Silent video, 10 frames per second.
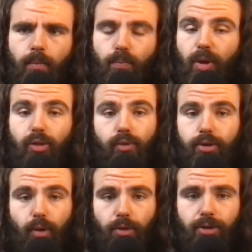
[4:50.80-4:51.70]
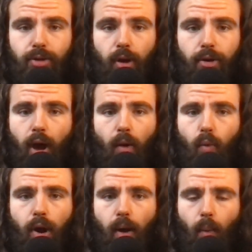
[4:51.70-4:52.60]
But the results are not
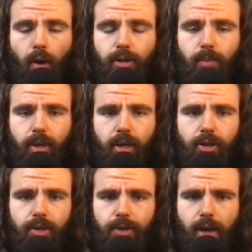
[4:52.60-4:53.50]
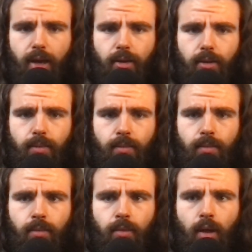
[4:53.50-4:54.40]
where I want to be just yet.
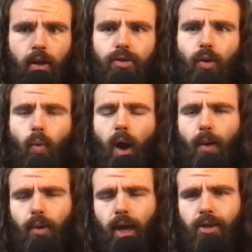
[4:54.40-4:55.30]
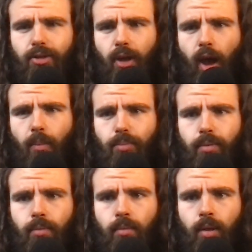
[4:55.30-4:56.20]
So why would I stop
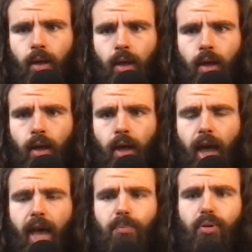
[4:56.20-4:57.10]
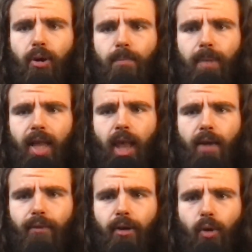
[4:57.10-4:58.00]
and put my
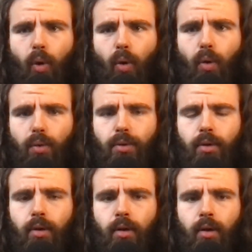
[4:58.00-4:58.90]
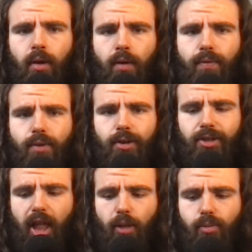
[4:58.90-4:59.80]
life on hold for a
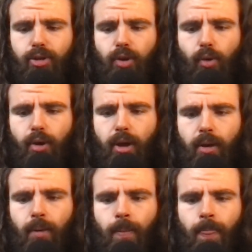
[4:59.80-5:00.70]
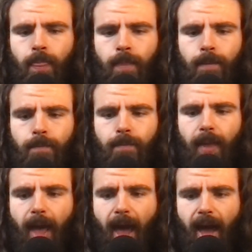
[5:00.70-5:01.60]
celebratory
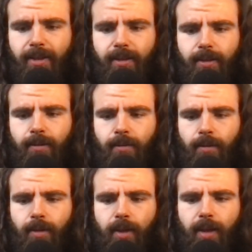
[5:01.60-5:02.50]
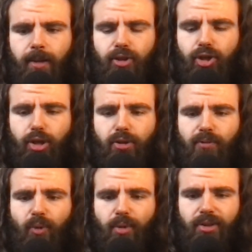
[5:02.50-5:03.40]
act just
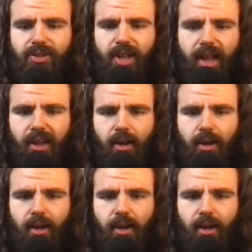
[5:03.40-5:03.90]
for the sake